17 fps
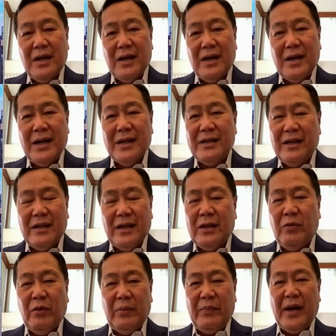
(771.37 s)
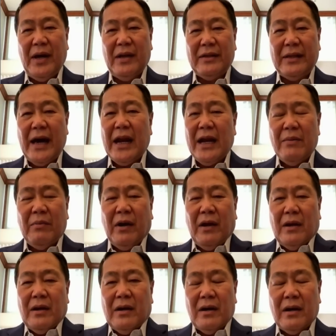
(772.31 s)
And it will be a terrible
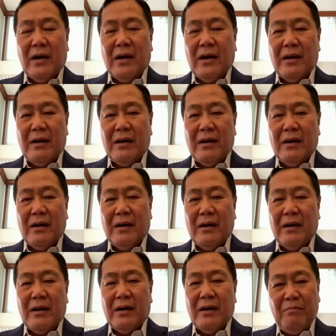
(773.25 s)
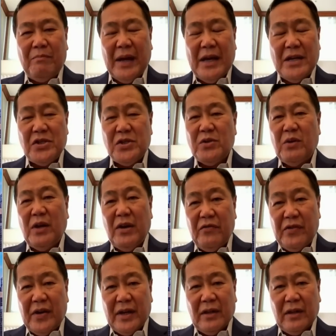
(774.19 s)
place to live in.